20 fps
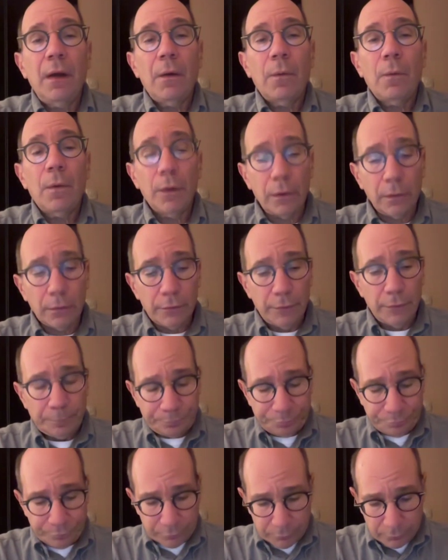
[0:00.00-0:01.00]
World
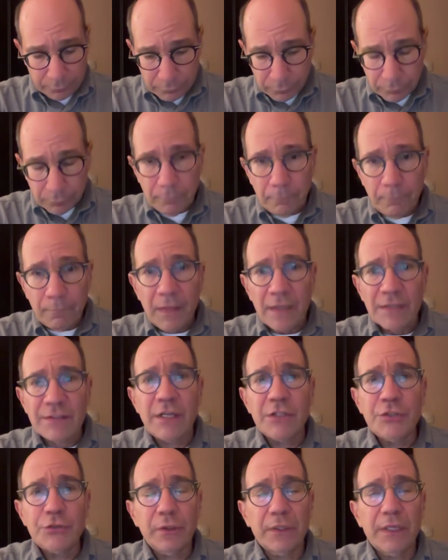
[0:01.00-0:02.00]

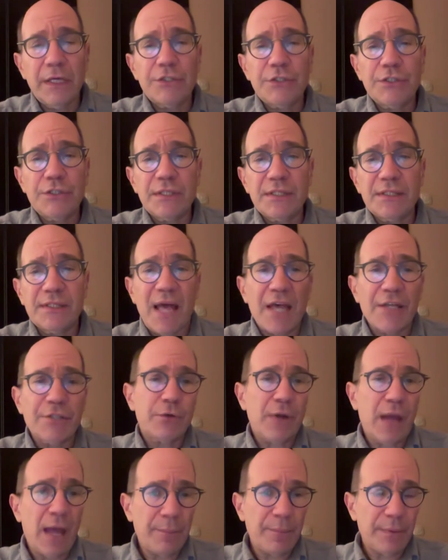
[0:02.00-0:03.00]
Central Kitchen
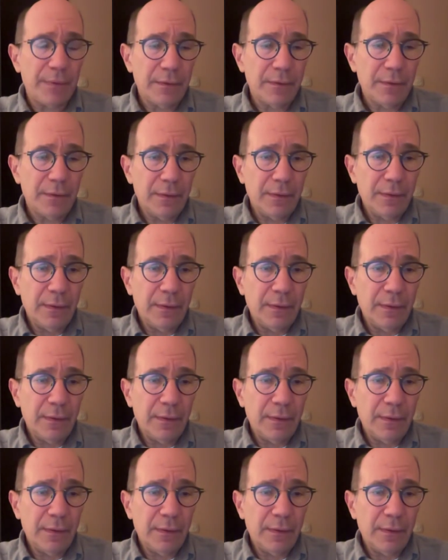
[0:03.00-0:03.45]
disaster happened.